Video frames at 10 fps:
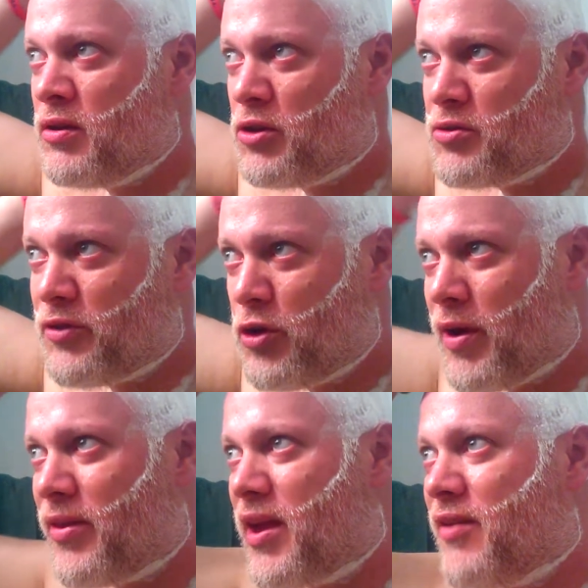Those of you
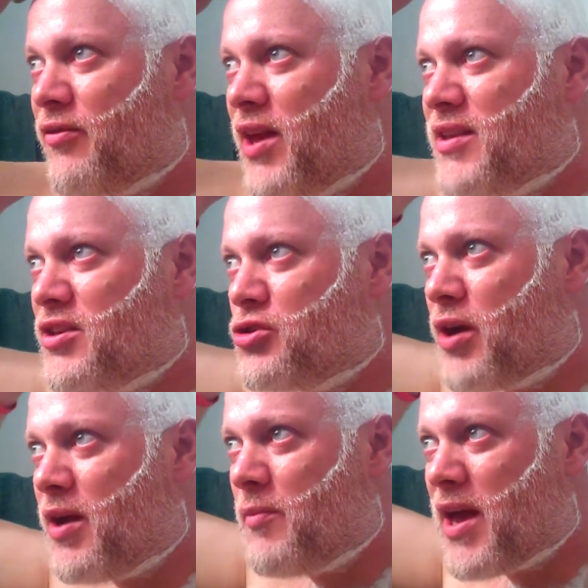that have yet to
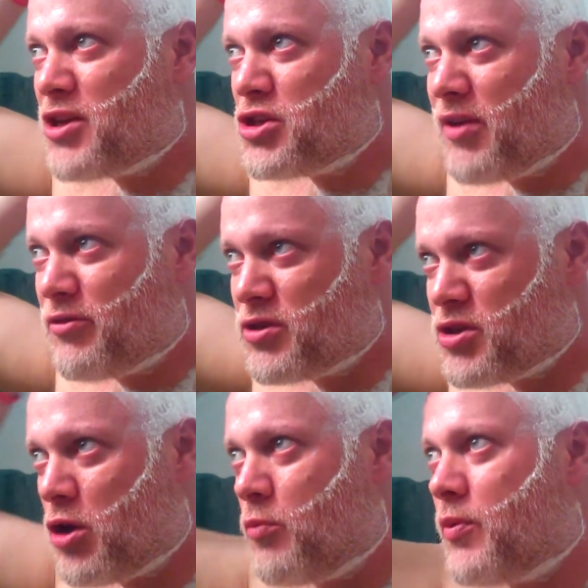try a Max Schaefer
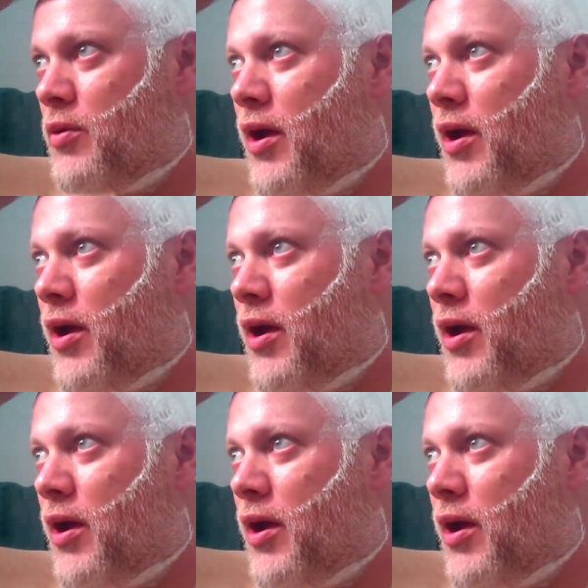soap,